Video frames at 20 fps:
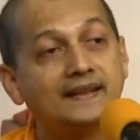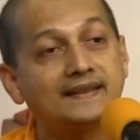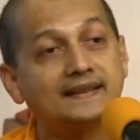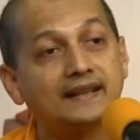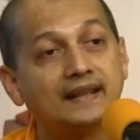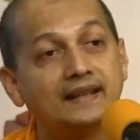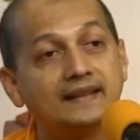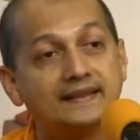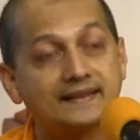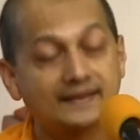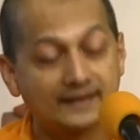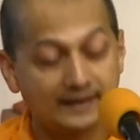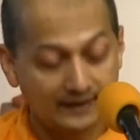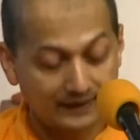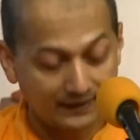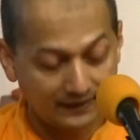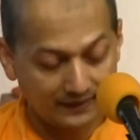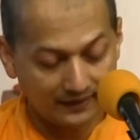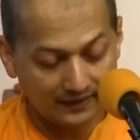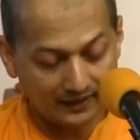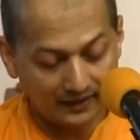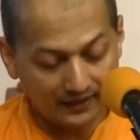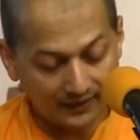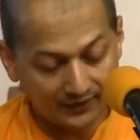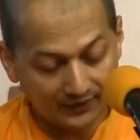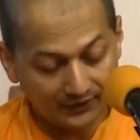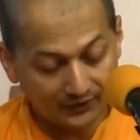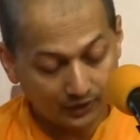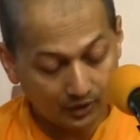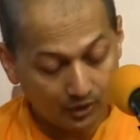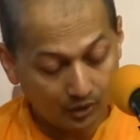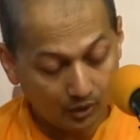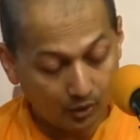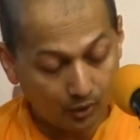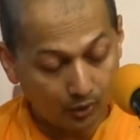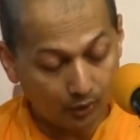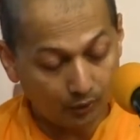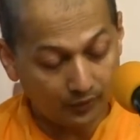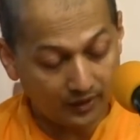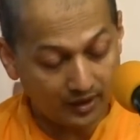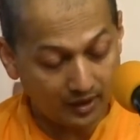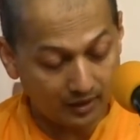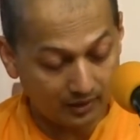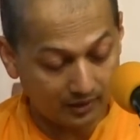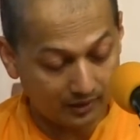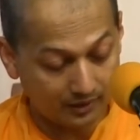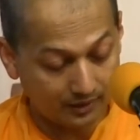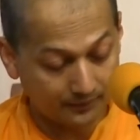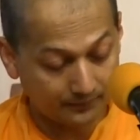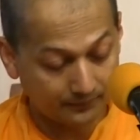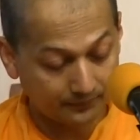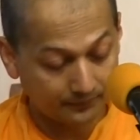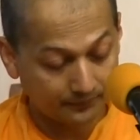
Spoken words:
essence is who we are.